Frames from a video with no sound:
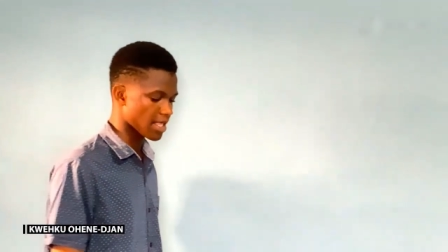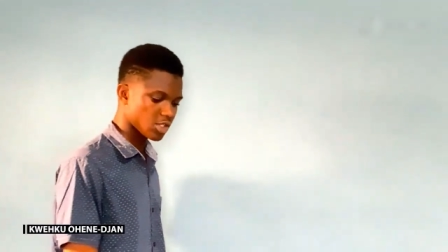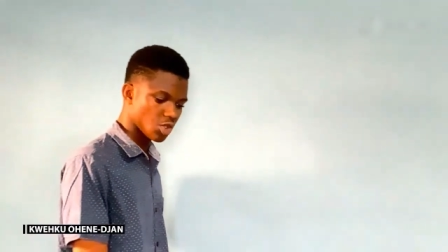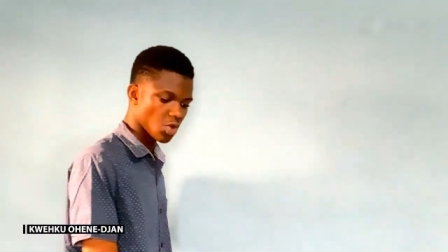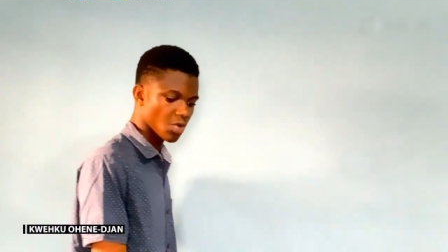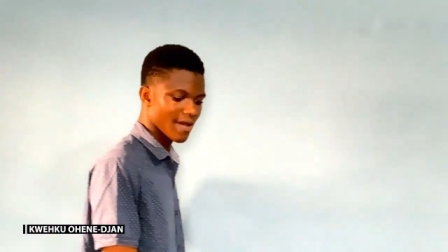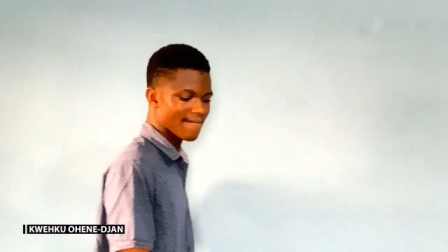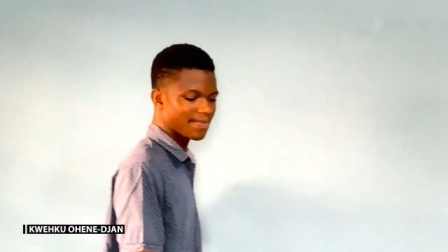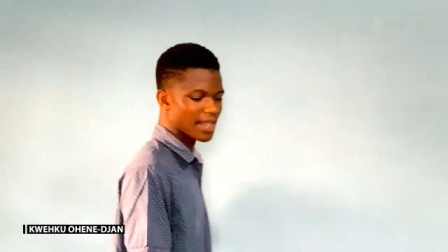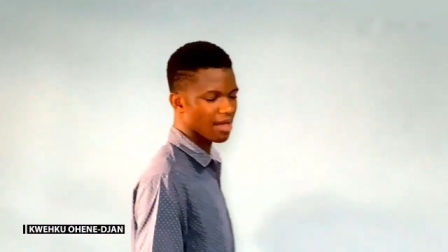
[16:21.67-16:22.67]
So,
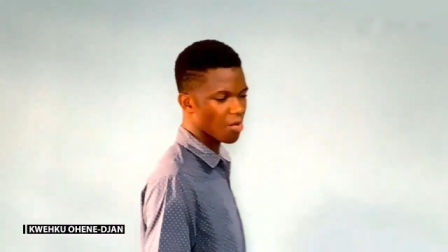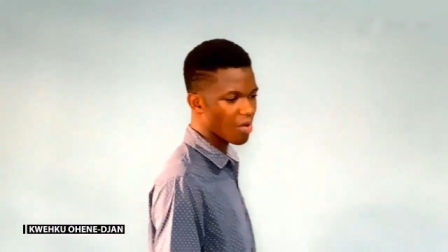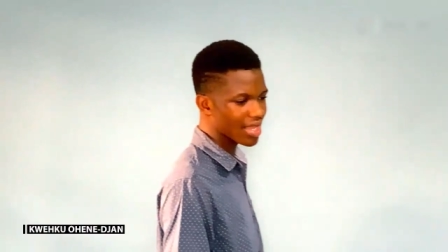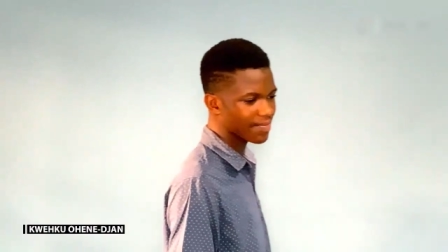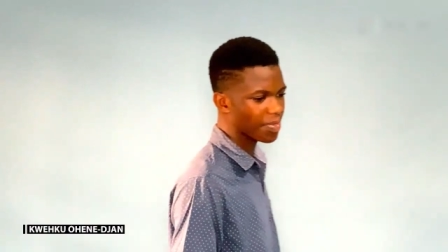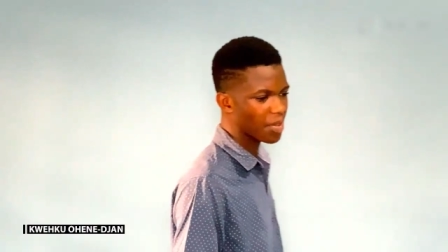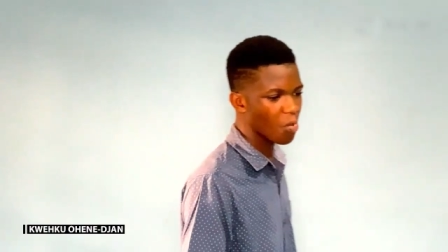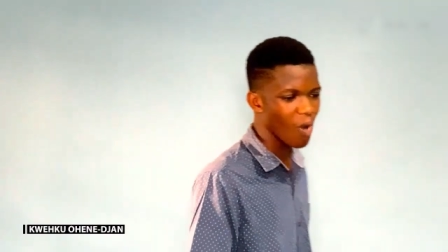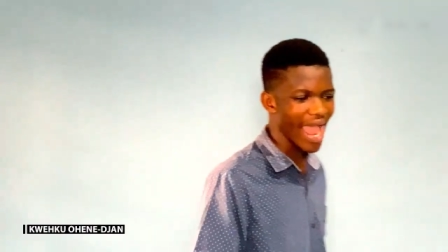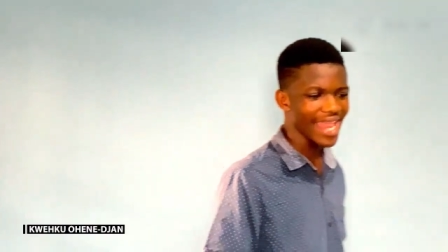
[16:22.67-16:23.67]
number one,
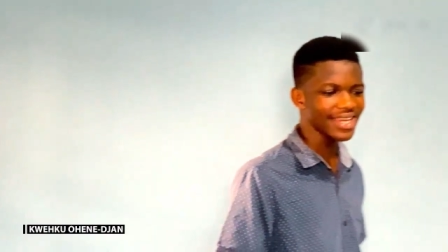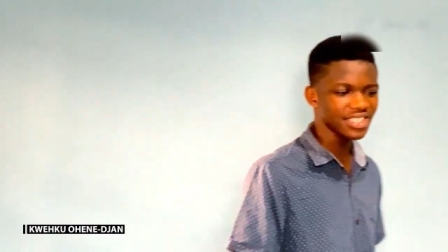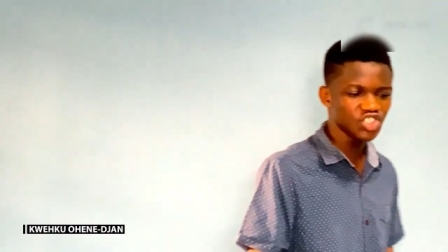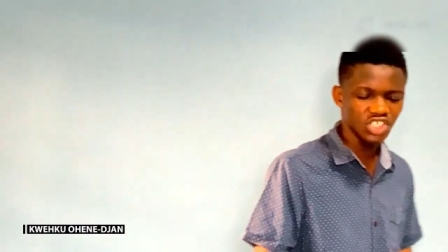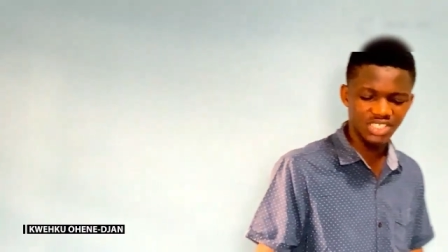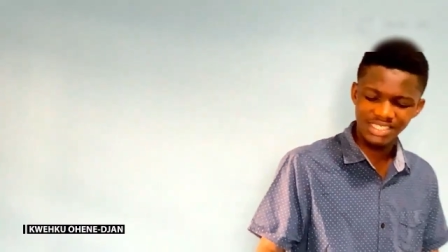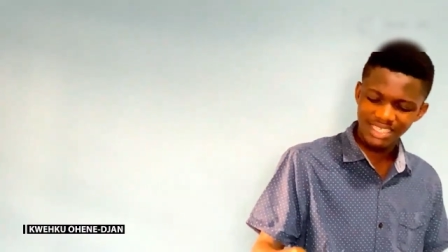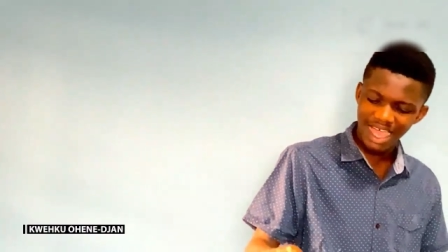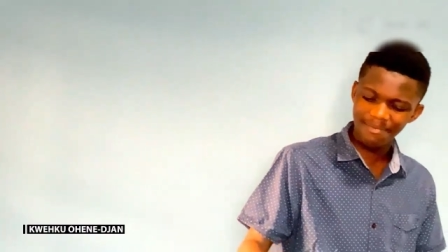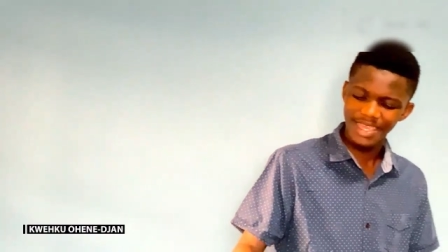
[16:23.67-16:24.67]
why did Jesus
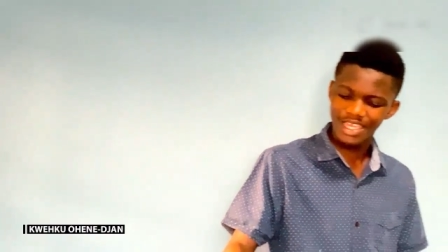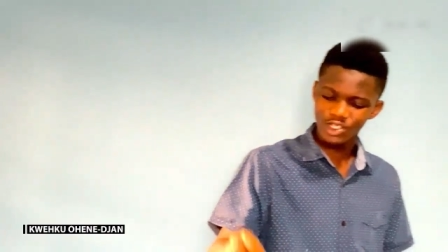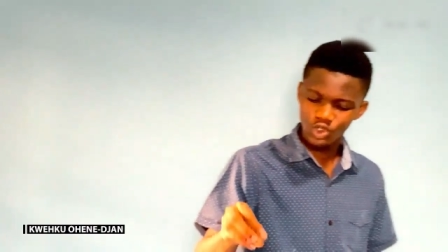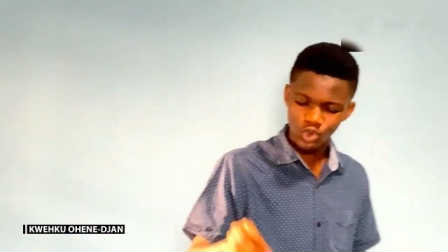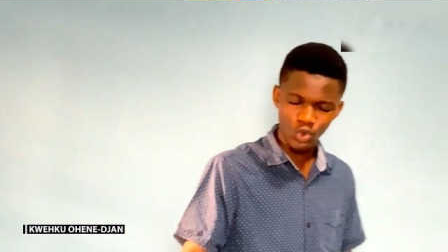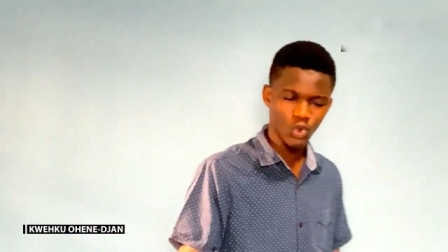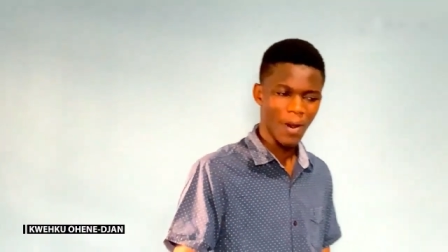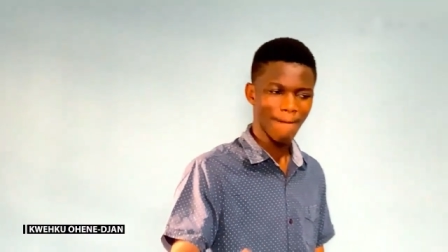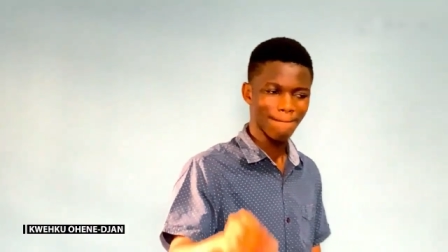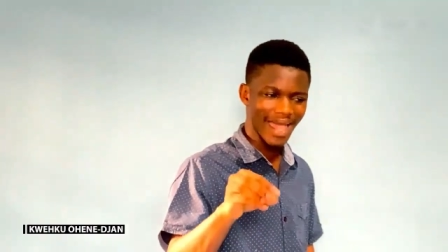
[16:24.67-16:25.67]
come into
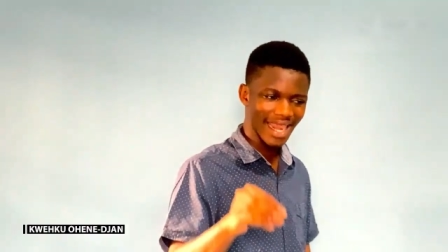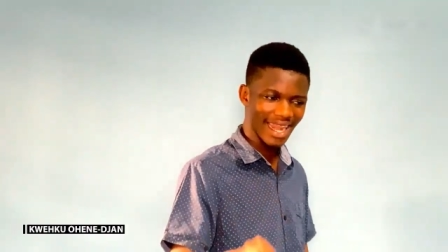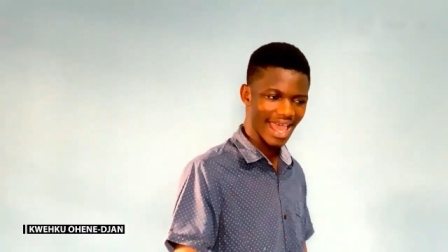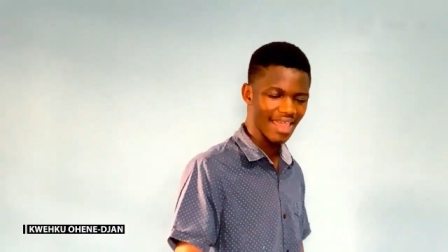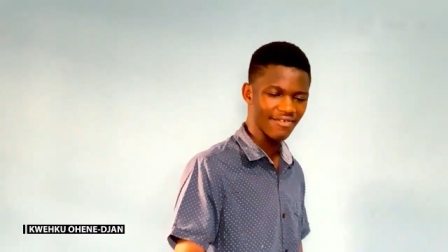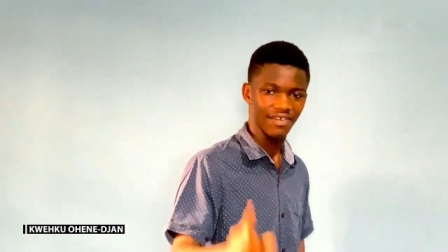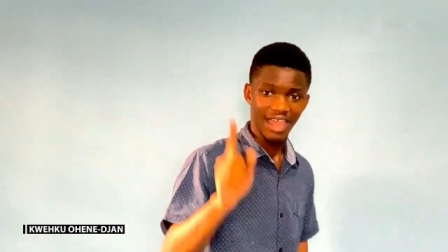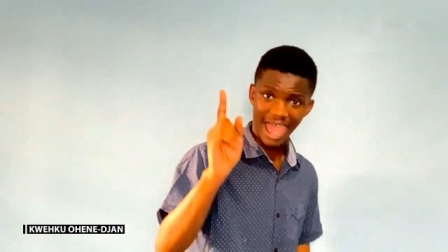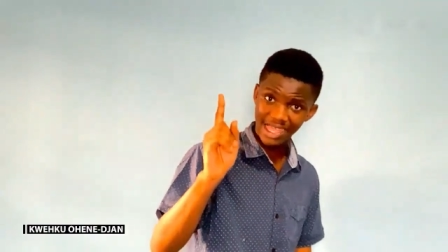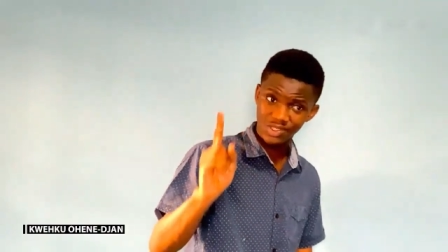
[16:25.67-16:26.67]
my life?
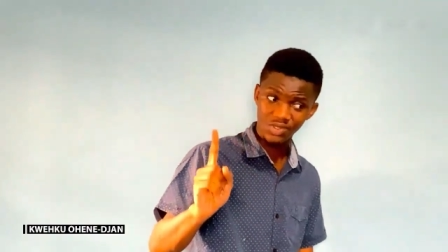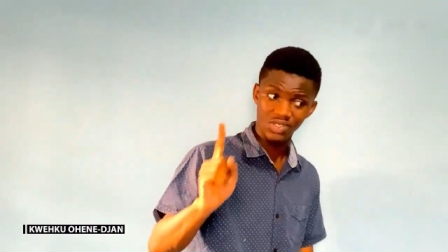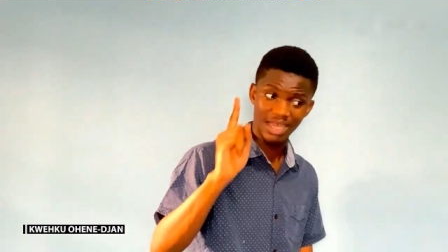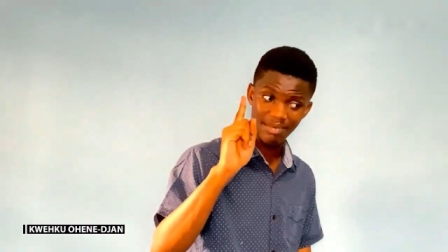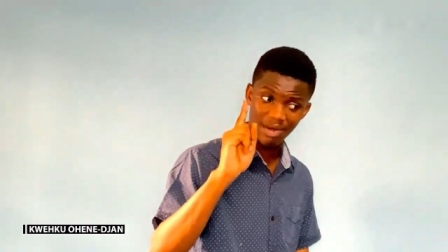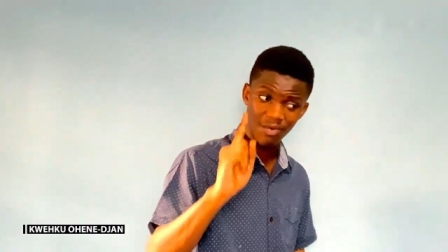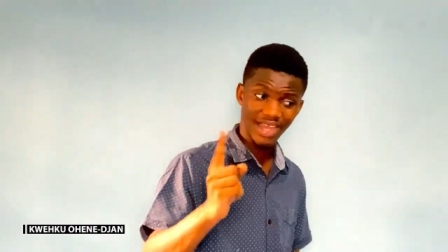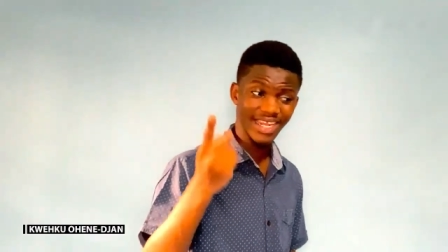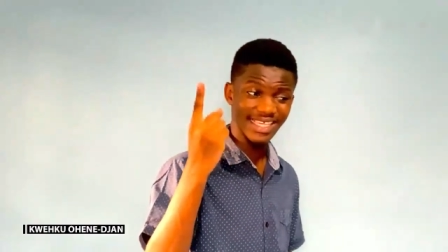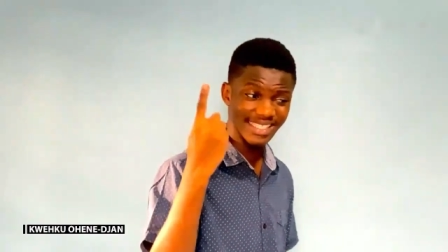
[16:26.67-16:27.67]
I told you number
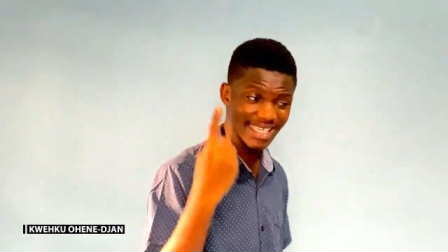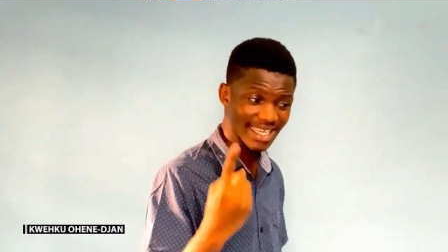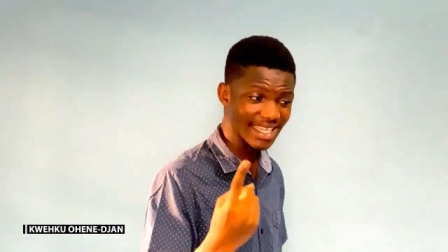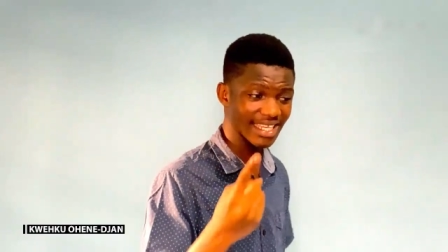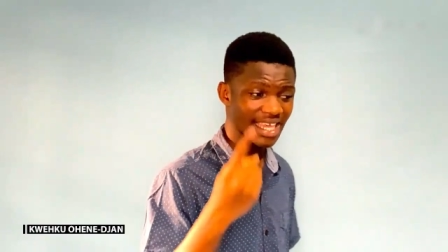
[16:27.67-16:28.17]
one is healing.